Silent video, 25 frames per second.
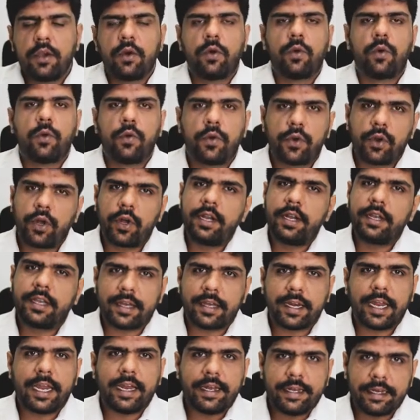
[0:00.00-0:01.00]
Overall,
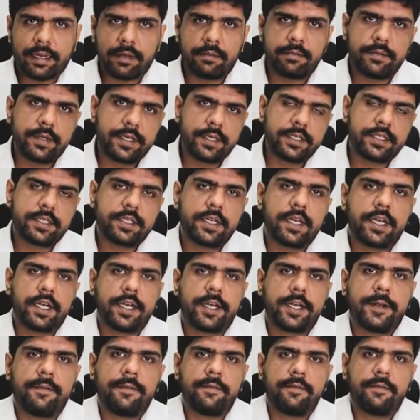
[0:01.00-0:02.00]
great numbers,
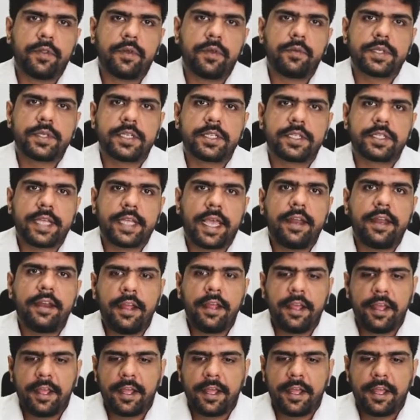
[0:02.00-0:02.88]
uh, which is there.